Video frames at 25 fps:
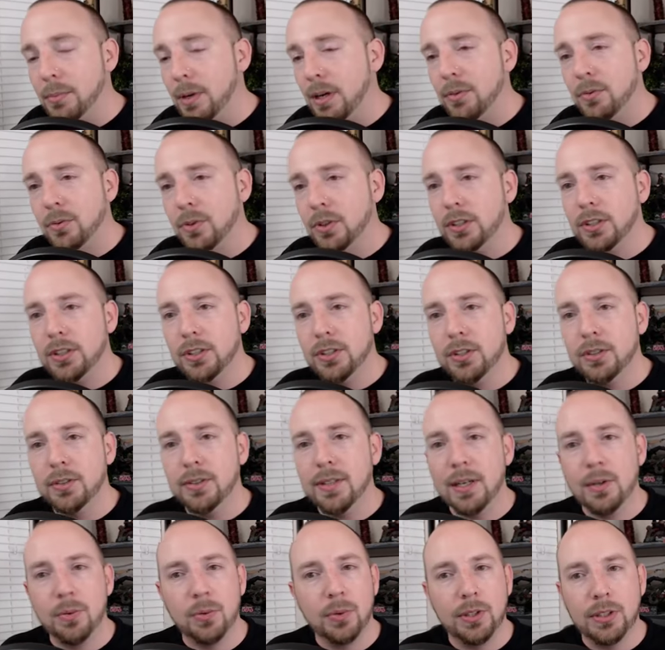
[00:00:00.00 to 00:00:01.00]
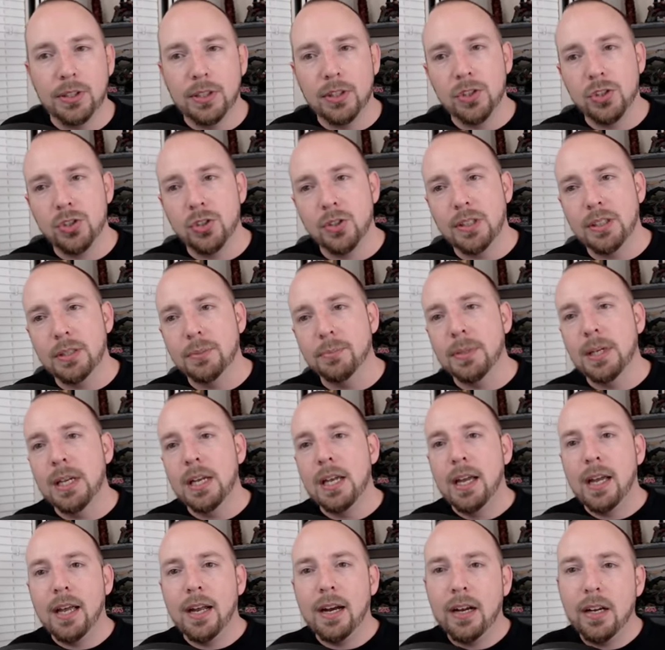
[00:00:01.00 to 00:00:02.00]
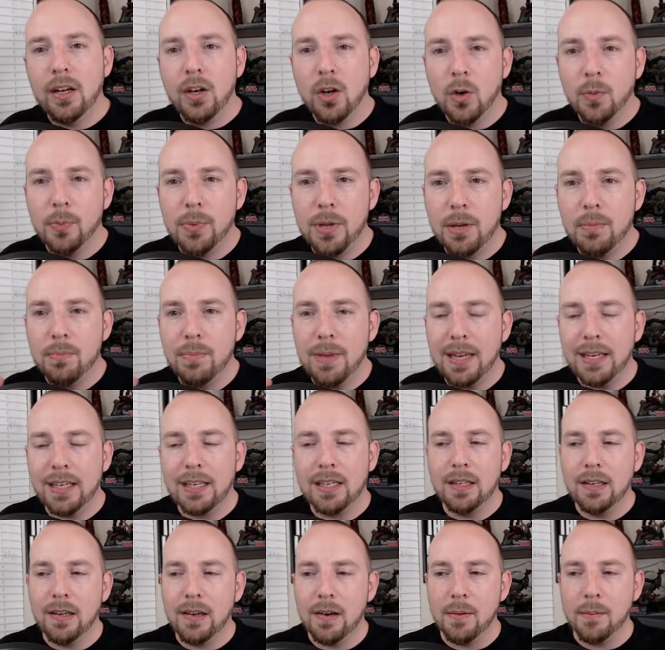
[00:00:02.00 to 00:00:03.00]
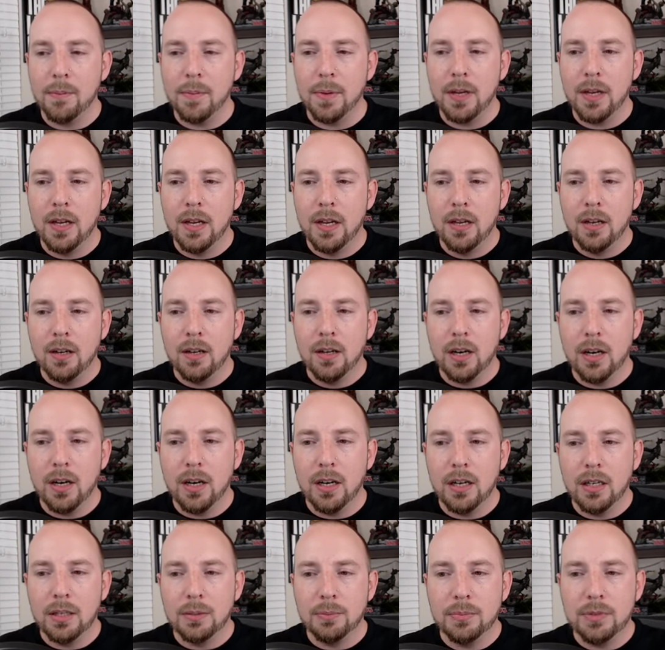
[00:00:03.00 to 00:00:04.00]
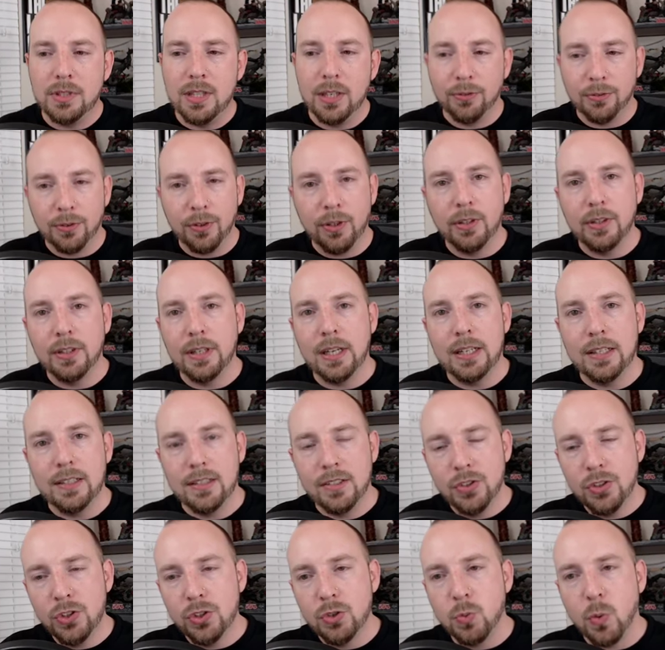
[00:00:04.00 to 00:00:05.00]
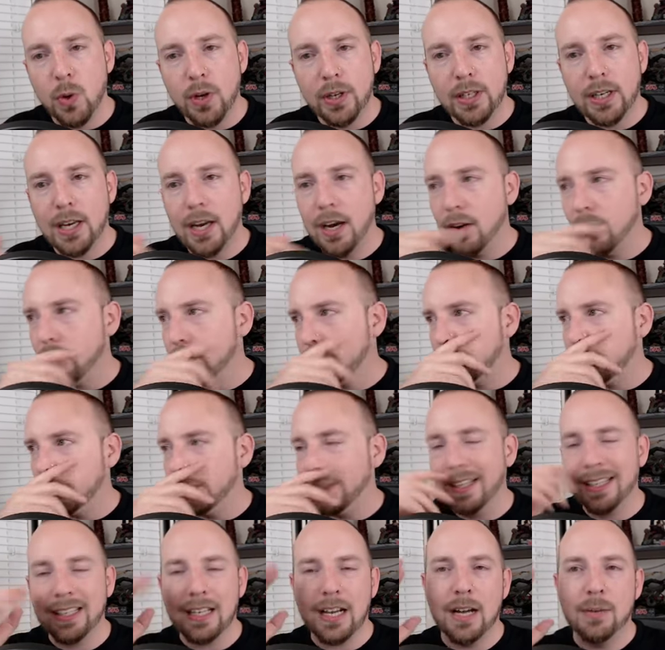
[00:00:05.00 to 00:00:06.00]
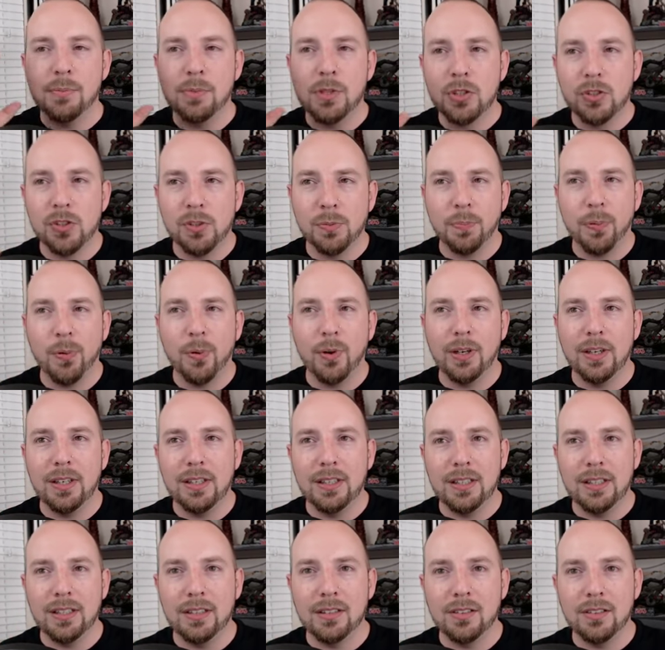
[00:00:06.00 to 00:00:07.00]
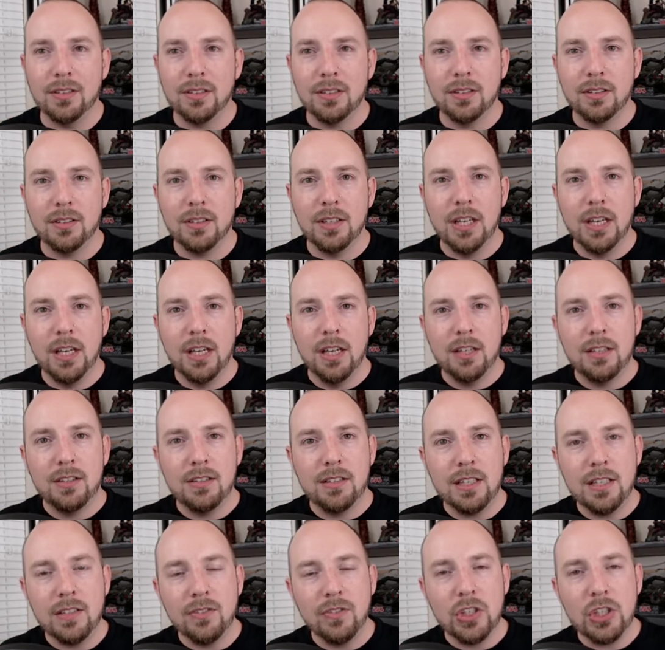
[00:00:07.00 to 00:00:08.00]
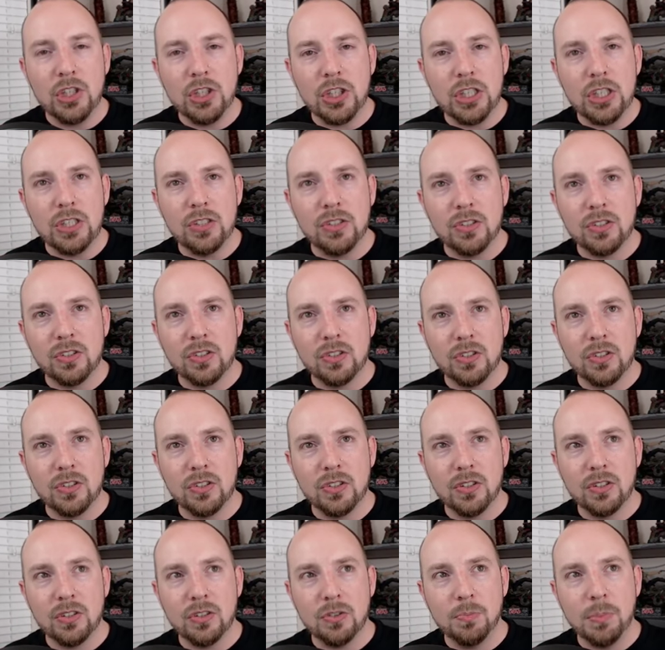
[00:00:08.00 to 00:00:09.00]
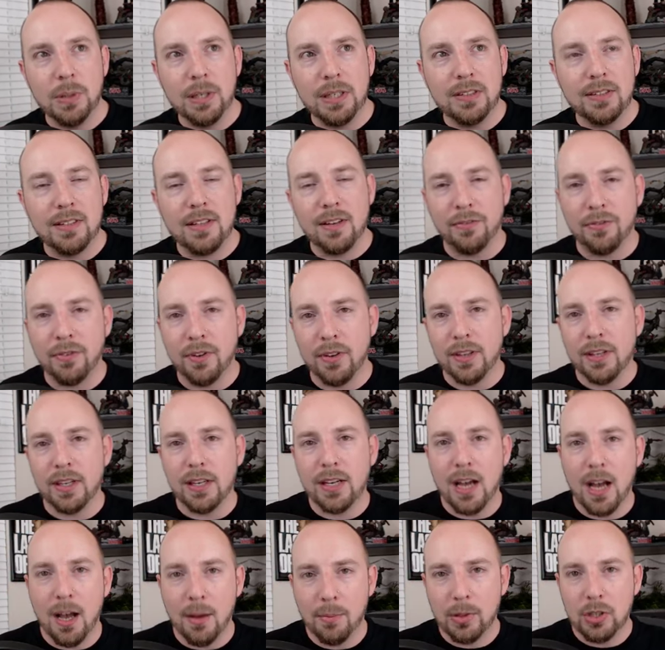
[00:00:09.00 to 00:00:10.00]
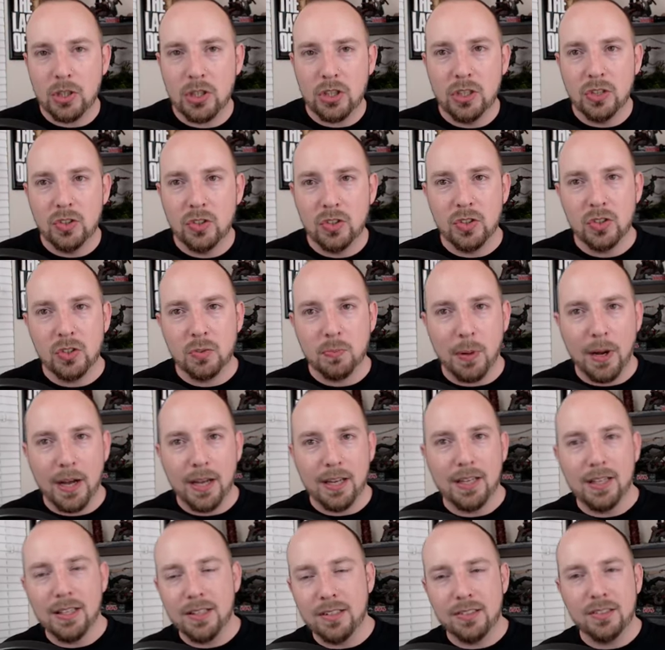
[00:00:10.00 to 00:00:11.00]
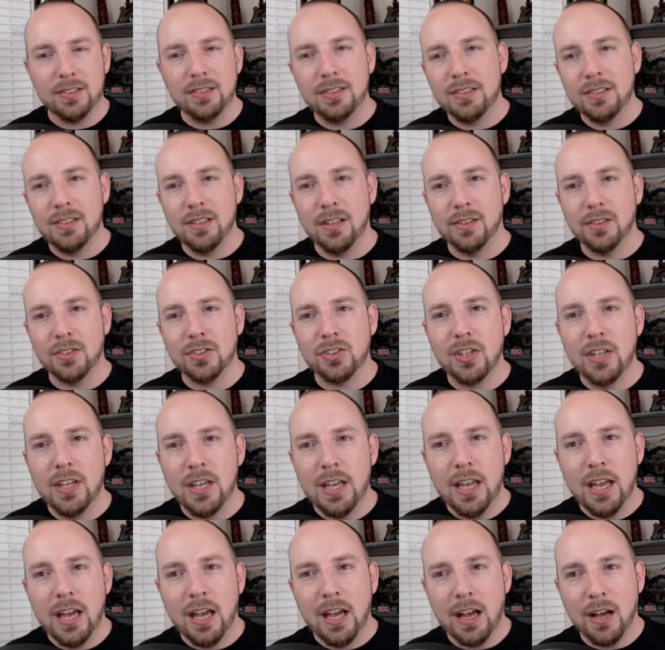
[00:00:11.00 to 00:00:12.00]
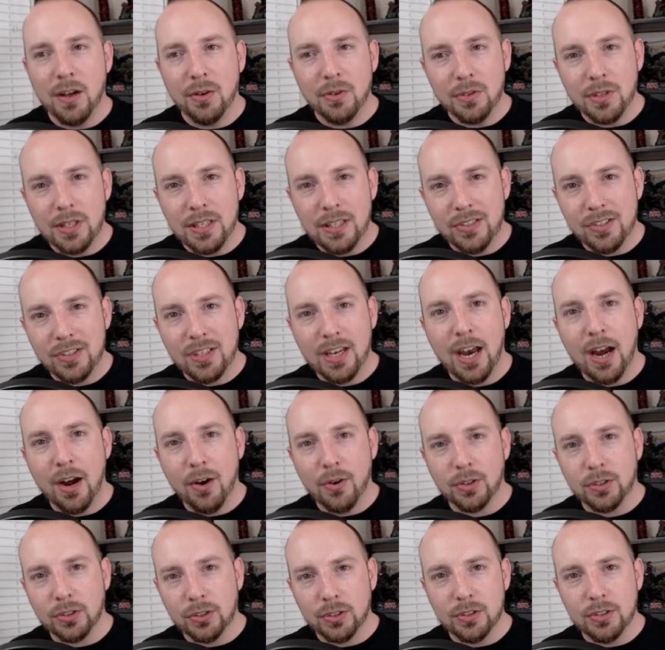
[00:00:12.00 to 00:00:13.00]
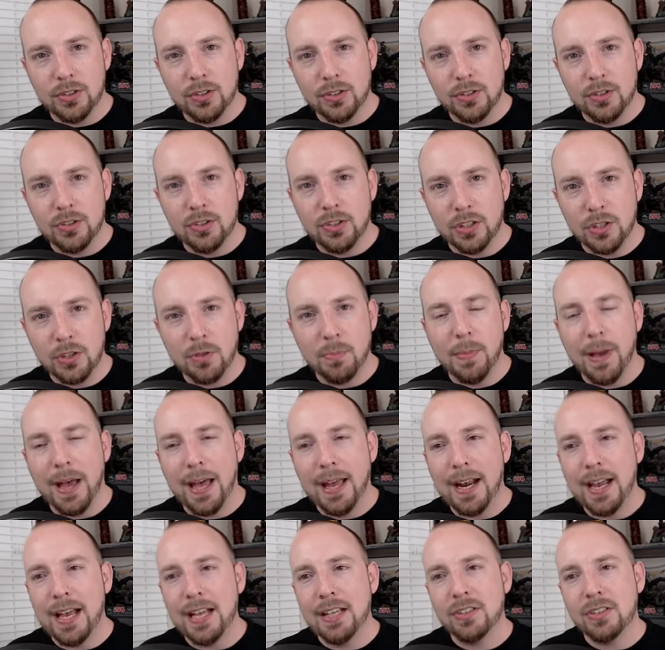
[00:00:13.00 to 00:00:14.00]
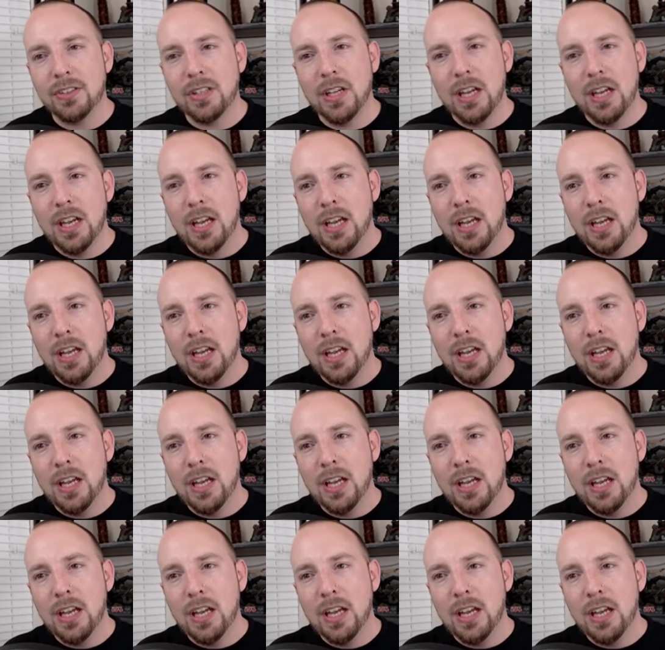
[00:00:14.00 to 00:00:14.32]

I really do. I really enjoy him, and I hope they make him uh, different. That this is one character. Like I'm disappointed in TV Jesus being different than comic Jesus by his, you know, his, how his character is such a badass.